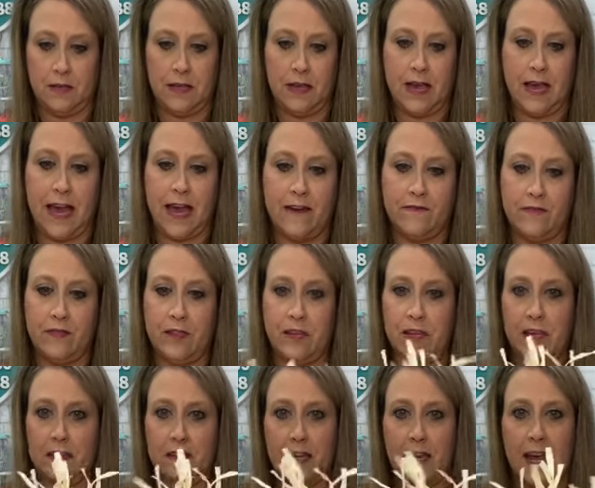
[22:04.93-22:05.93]
half
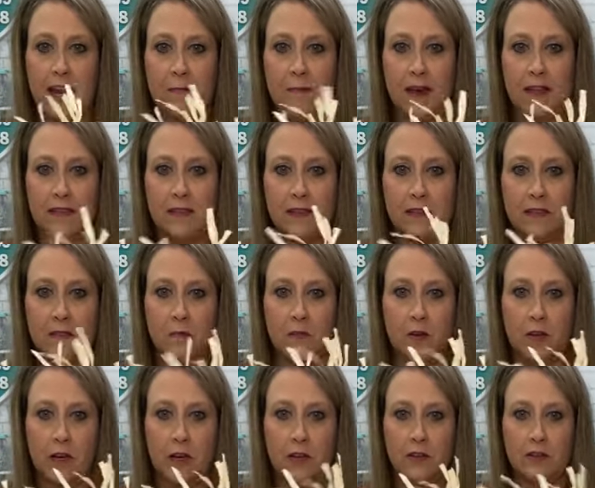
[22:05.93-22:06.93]
this. I got about this
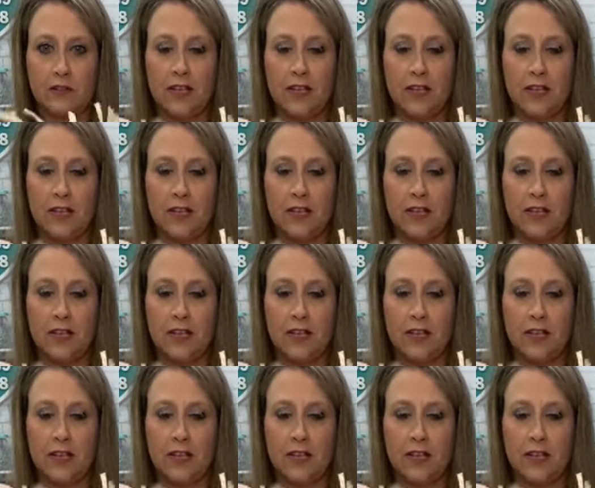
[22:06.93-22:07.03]
much.